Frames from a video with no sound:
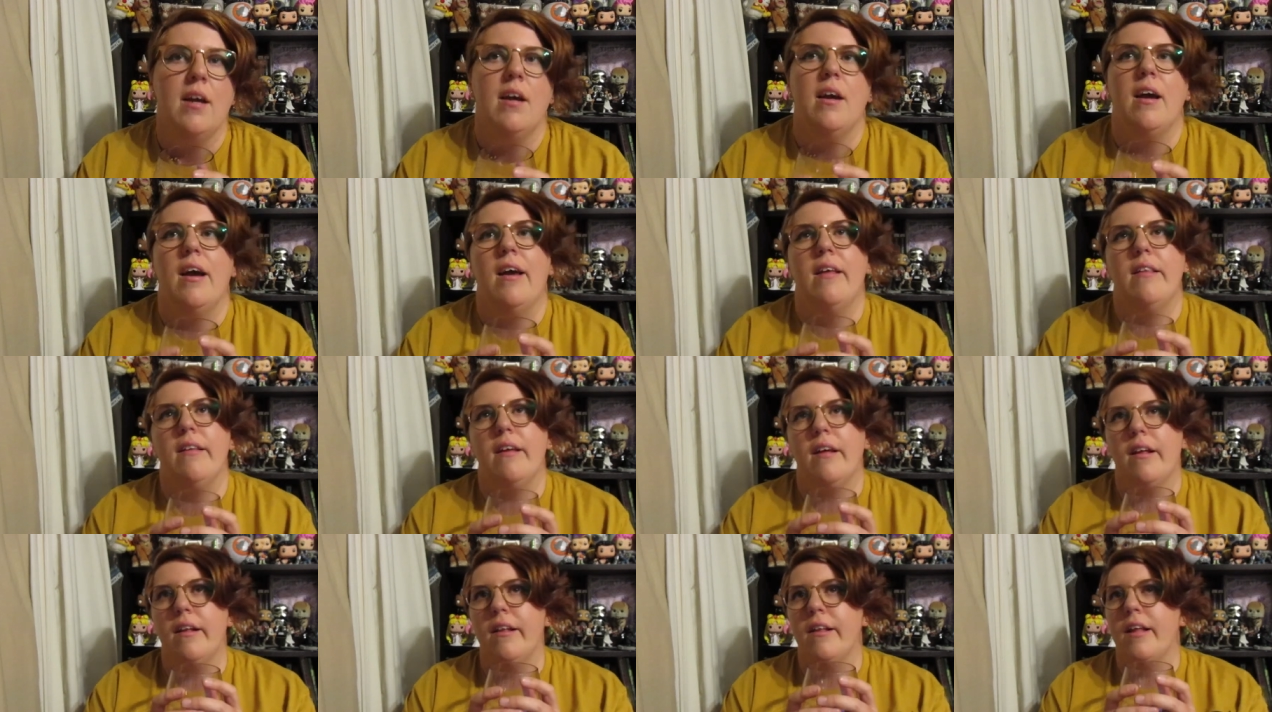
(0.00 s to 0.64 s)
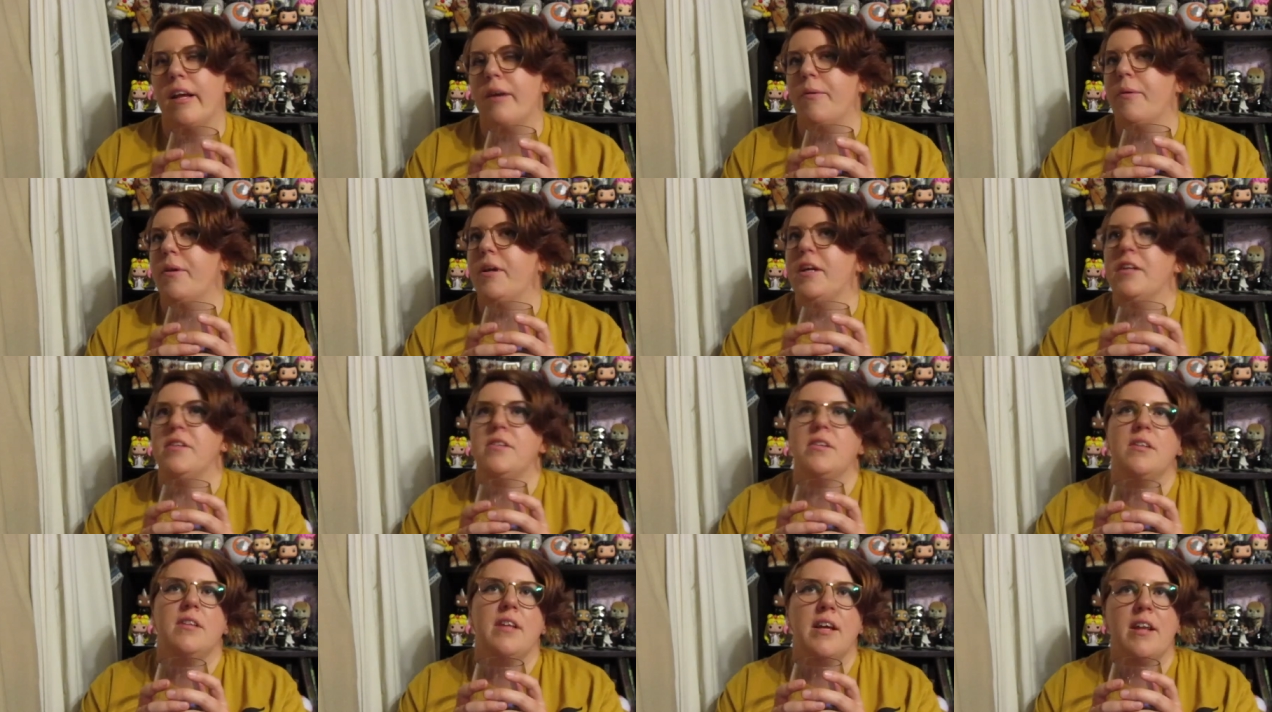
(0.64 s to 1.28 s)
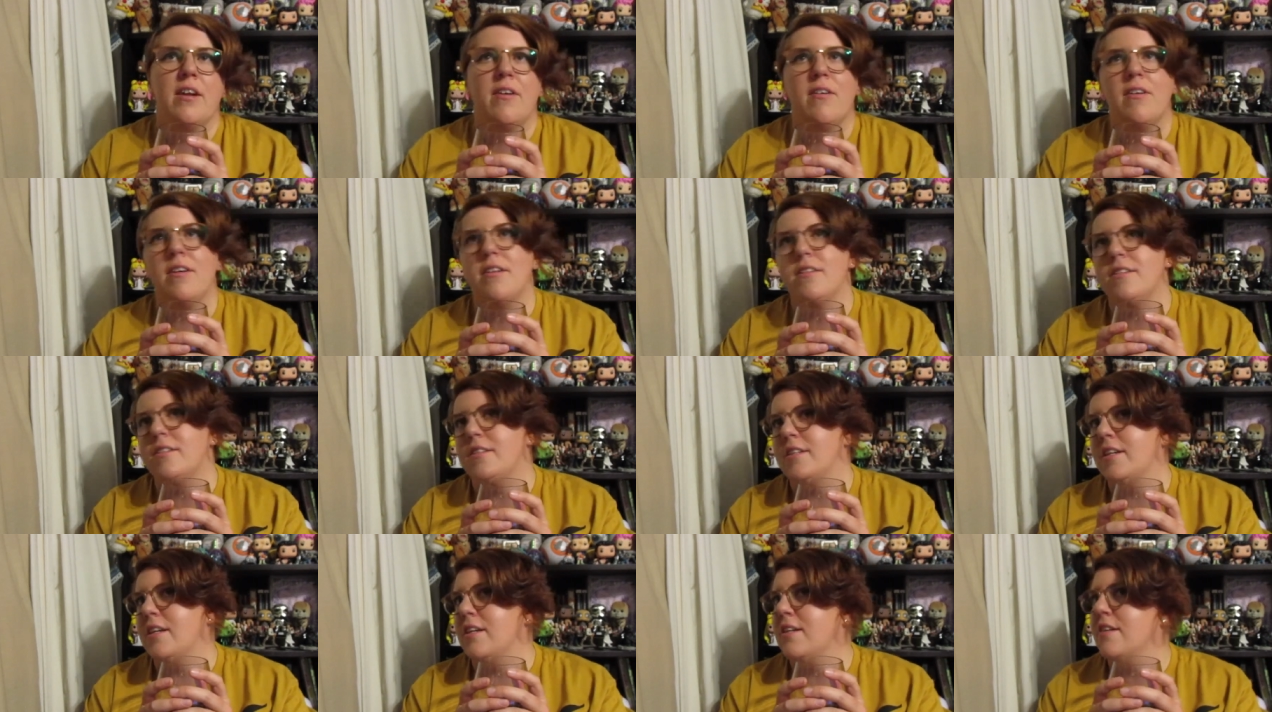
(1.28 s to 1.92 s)
And then like we get to a later on
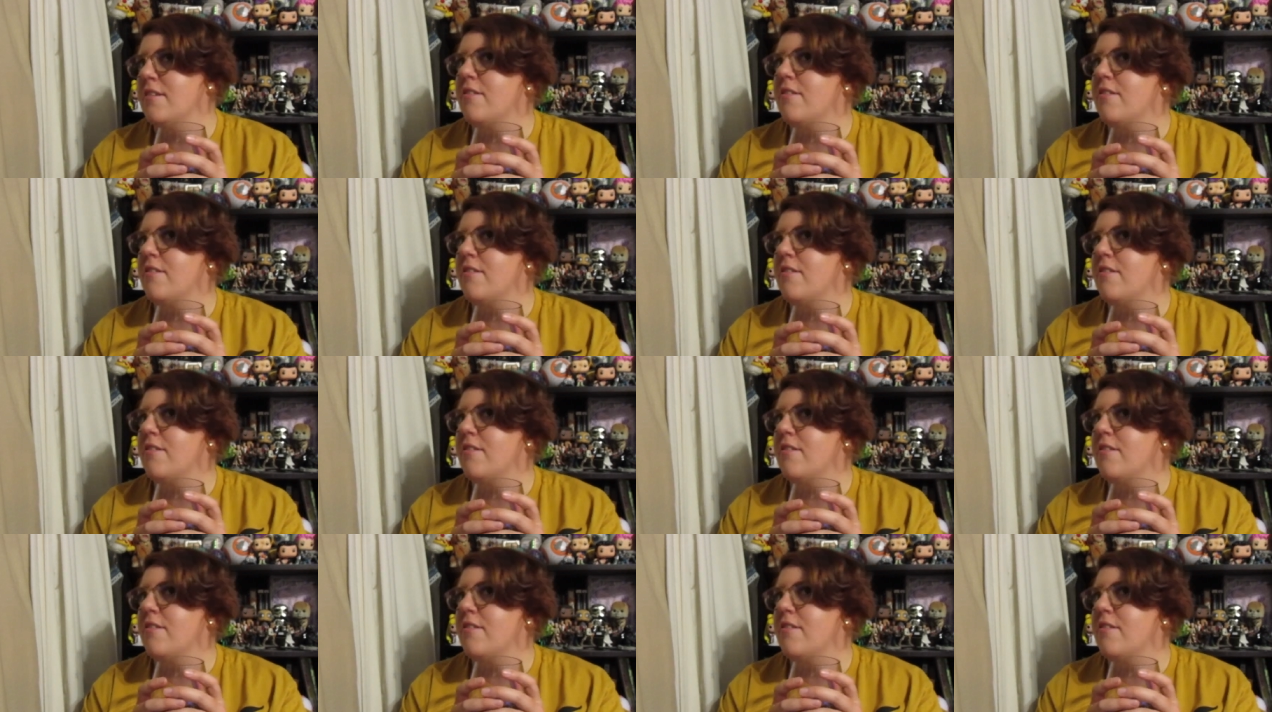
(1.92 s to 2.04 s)
scene and